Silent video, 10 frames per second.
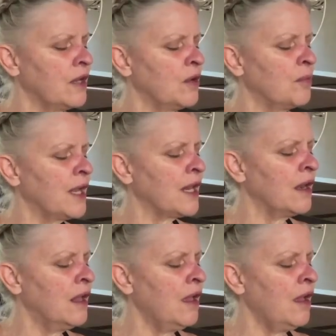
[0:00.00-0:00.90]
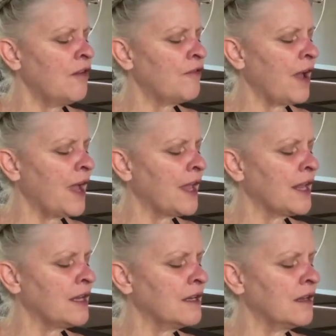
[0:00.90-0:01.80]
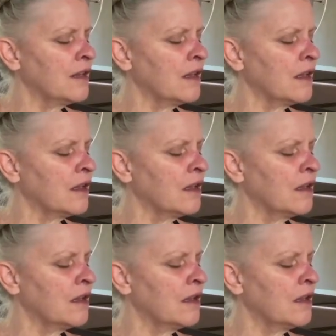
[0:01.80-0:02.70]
And you might find in the